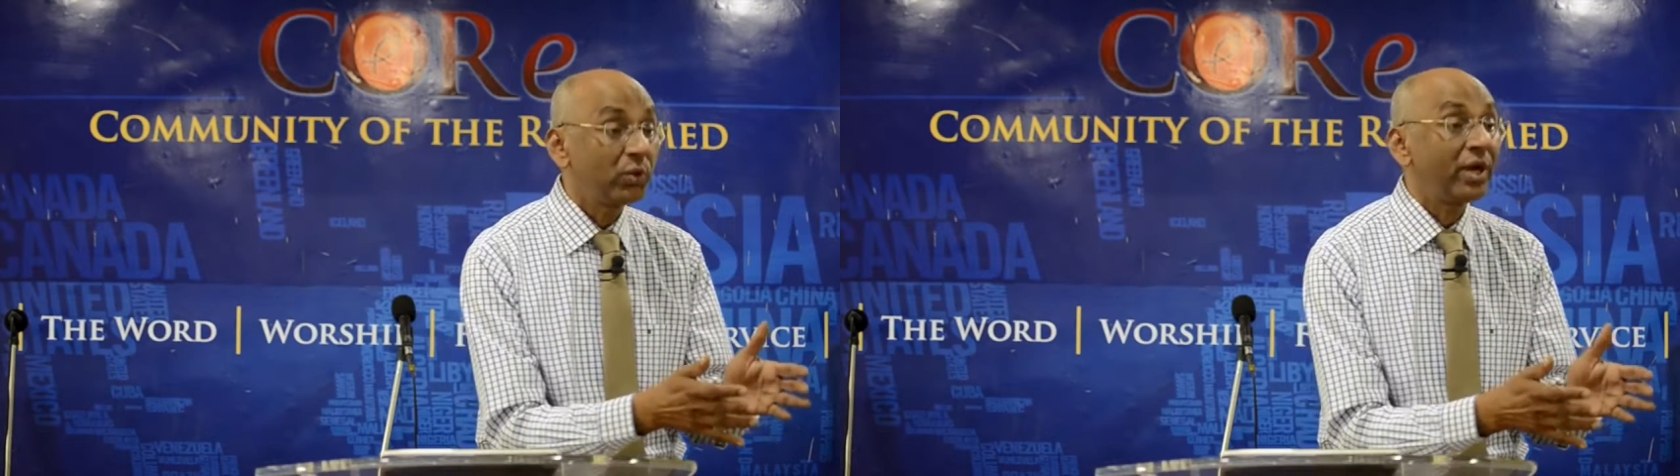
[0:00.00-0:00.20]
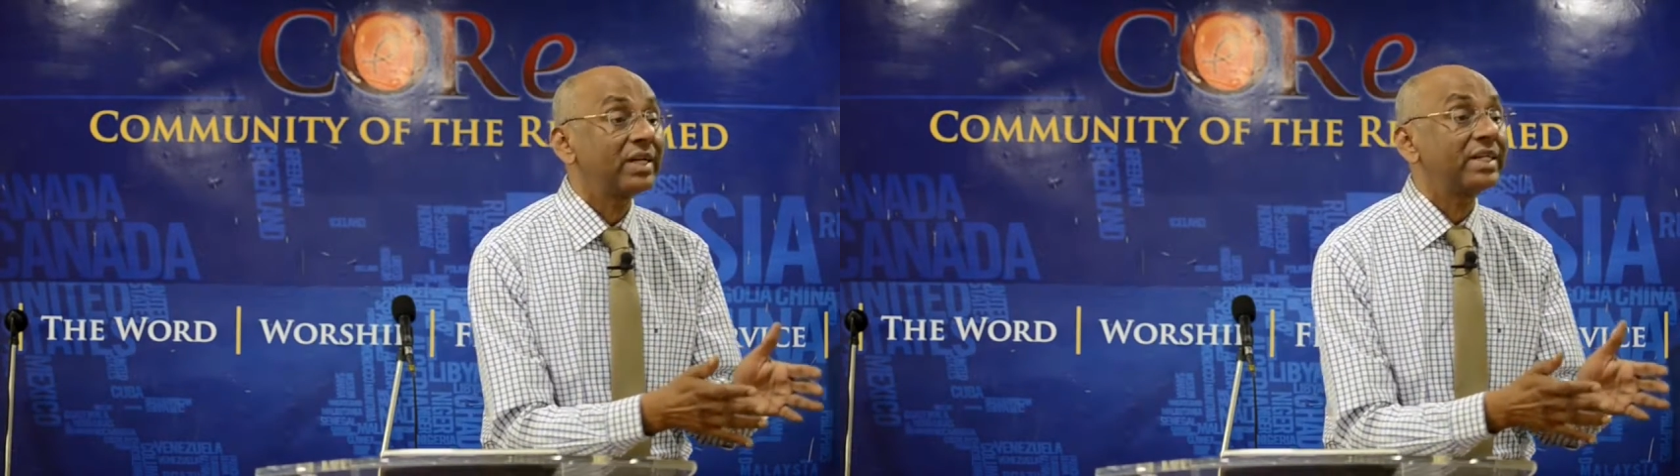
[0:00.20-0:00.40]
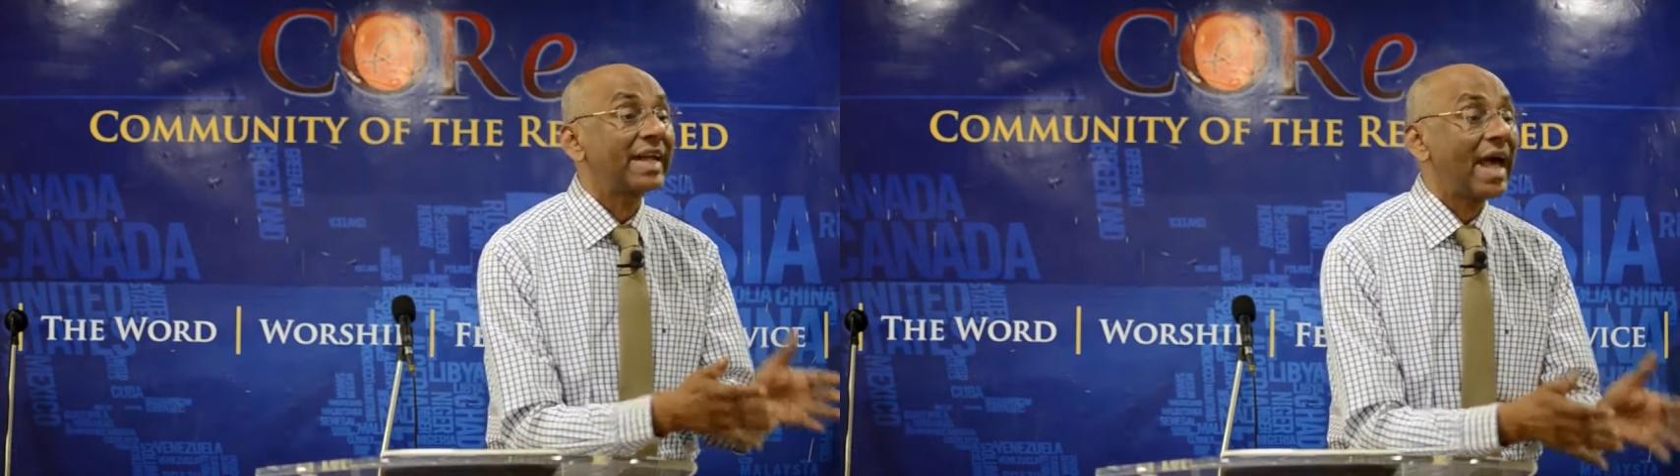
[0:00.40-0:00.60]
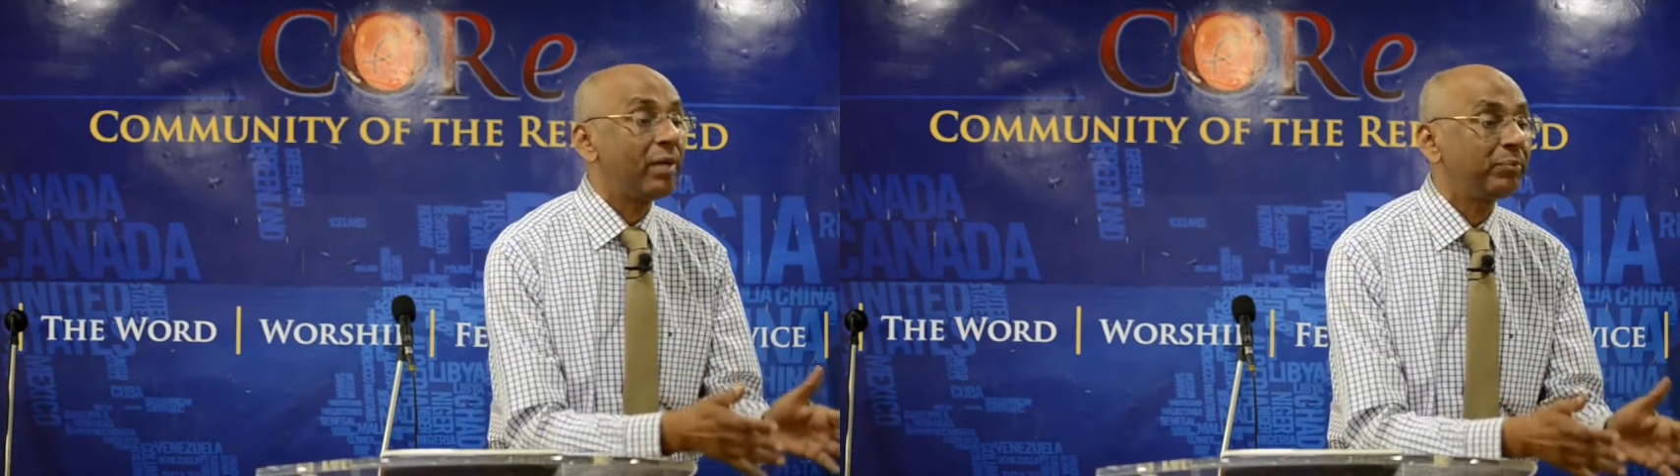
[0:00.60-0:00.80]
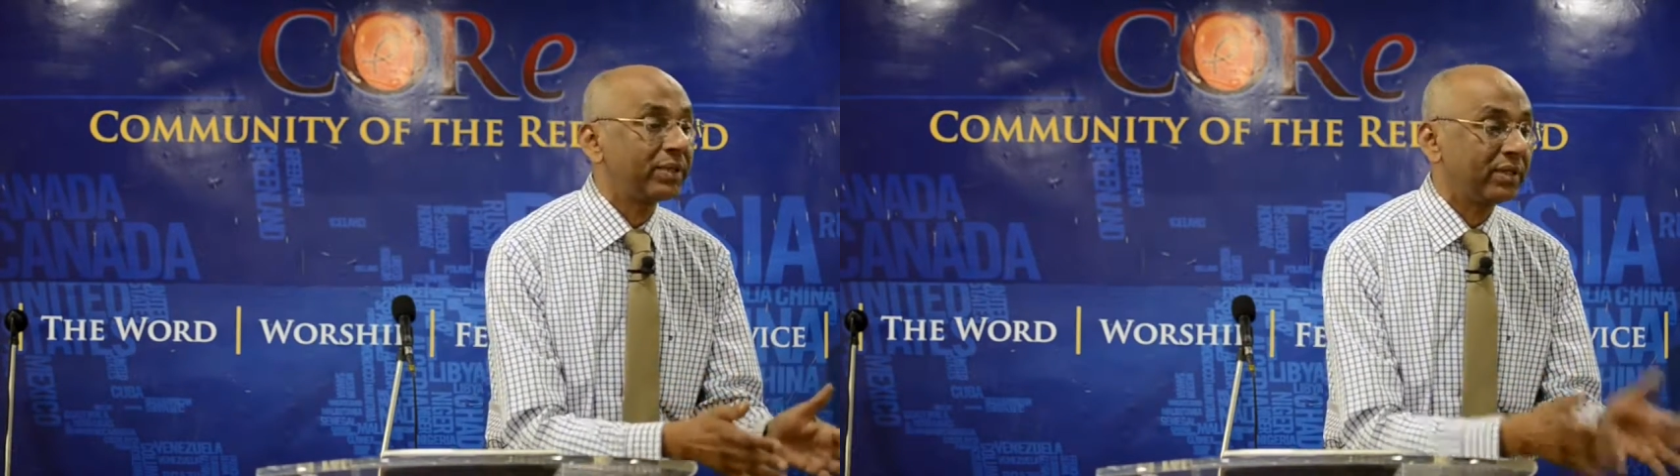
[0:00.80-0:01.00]
who are
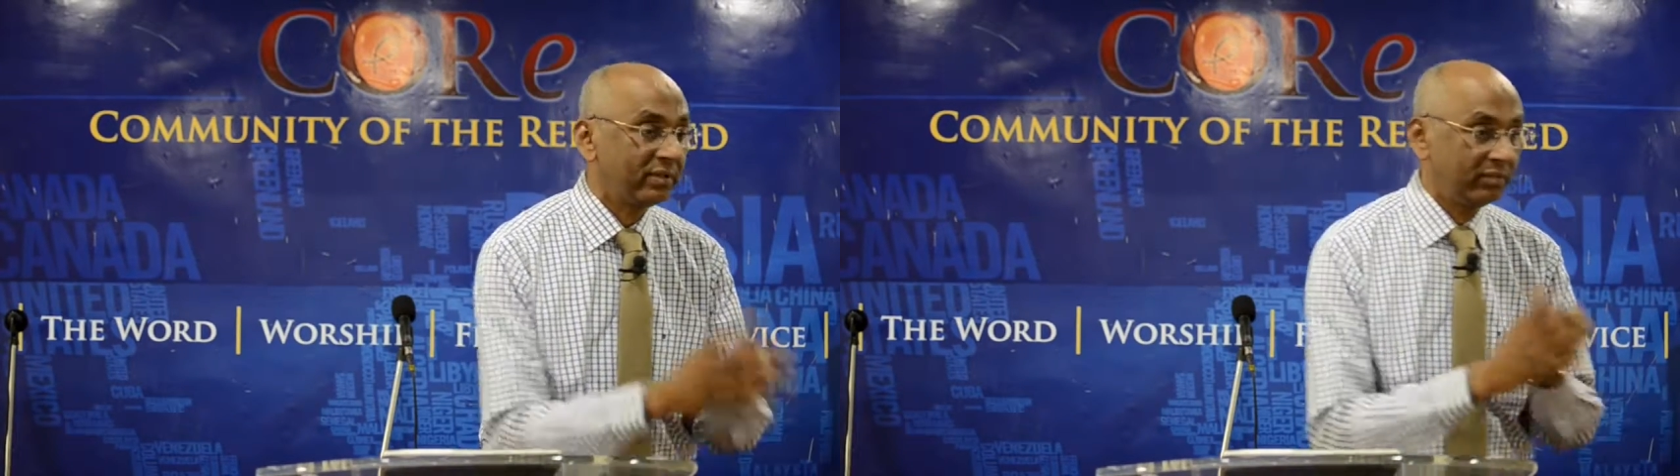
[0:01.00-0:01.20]
trapped.